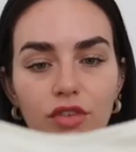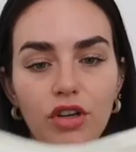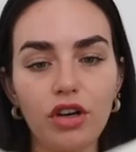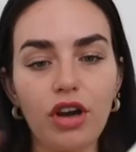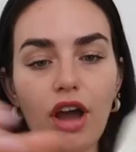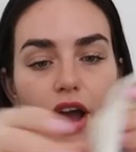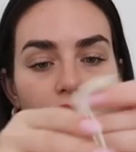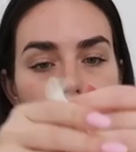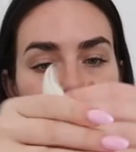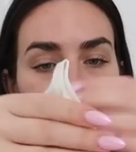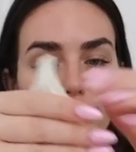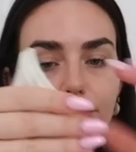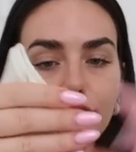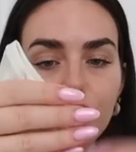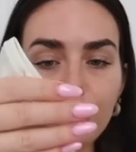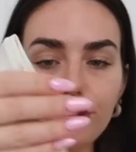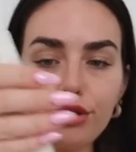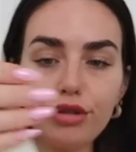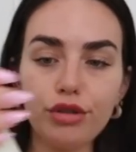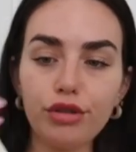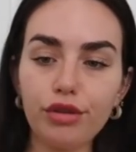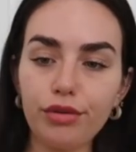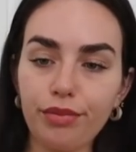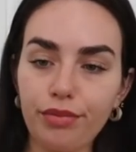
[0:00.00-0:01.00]
Okay,
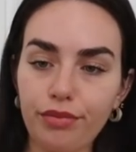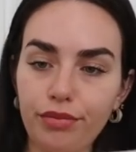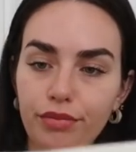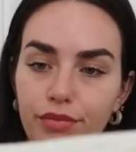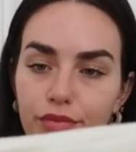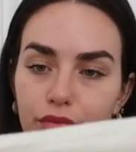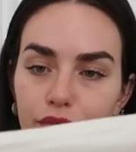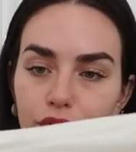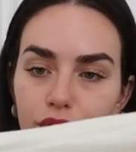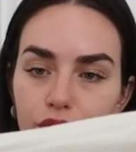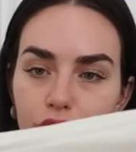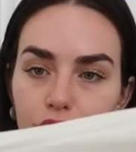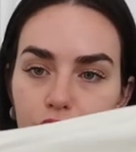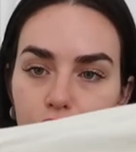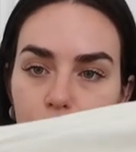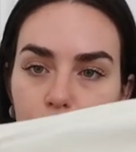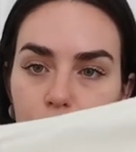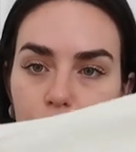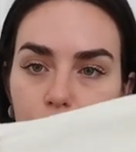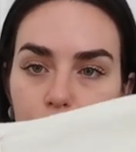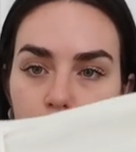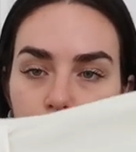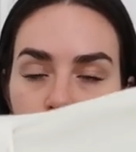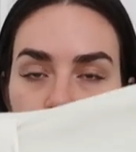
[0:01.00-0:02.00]
just
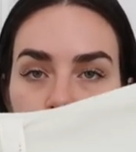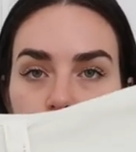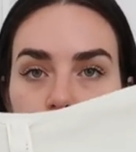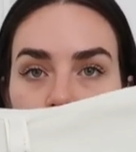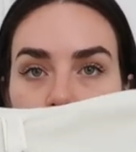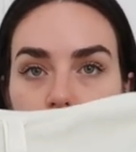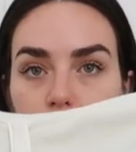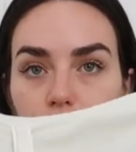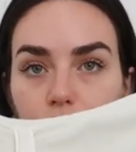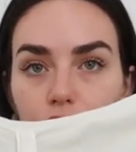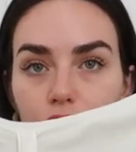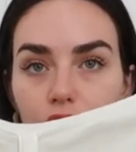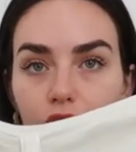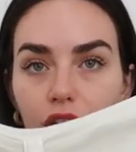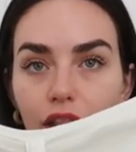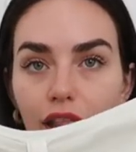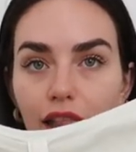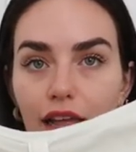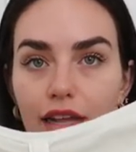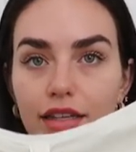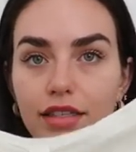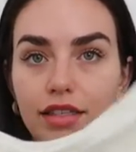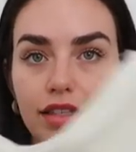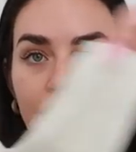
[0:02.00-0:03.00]
a little
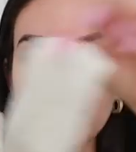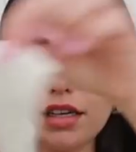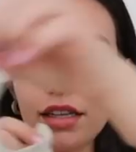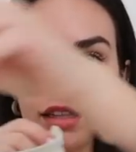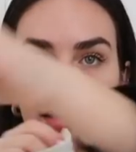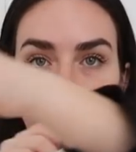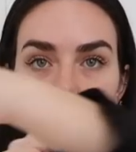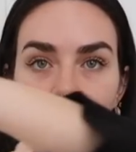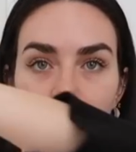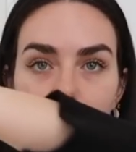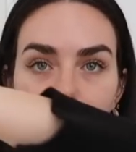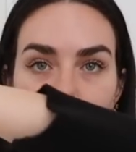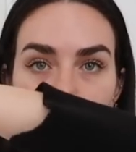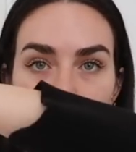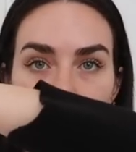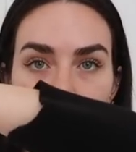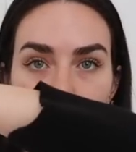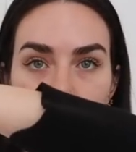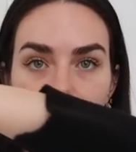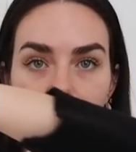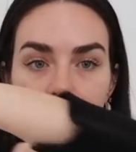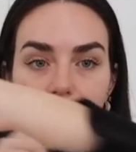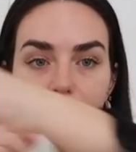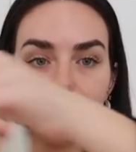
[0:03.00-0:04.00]
classic little
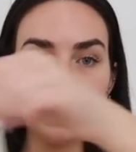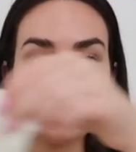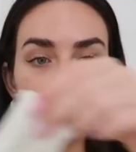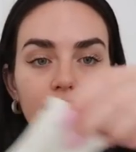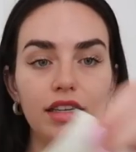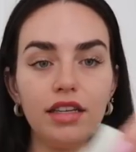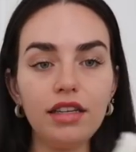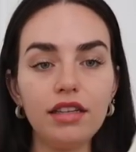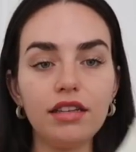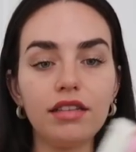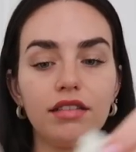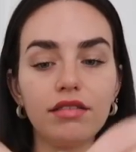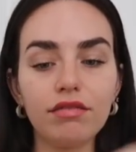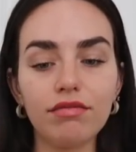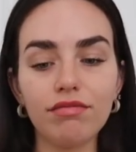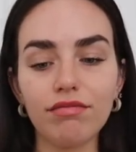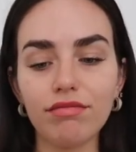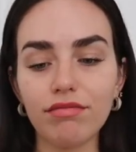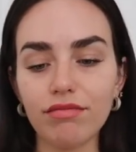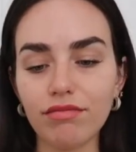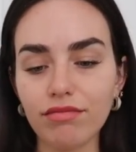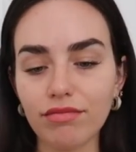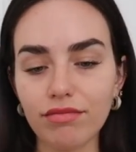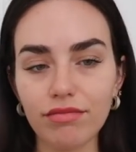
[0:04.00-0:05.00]
undie.
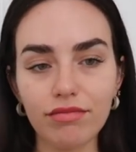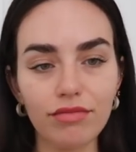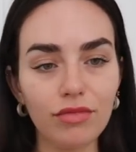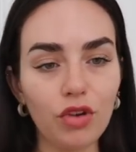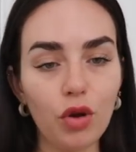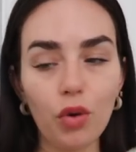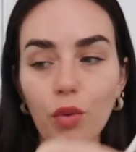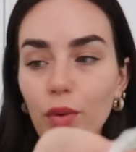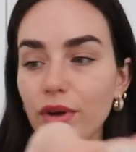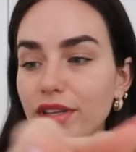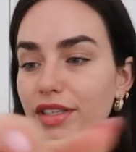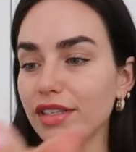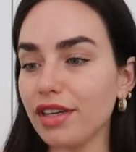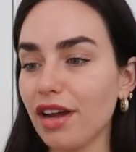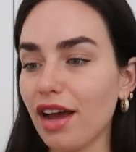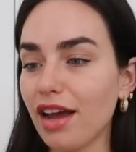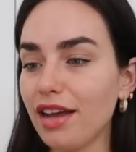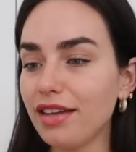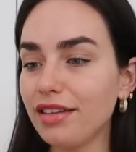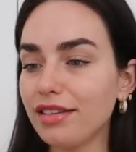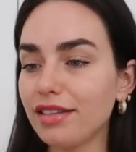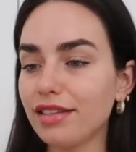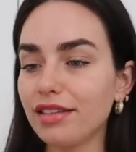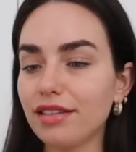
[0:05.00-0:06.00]
Always
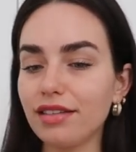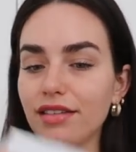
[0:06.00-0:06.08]
nice.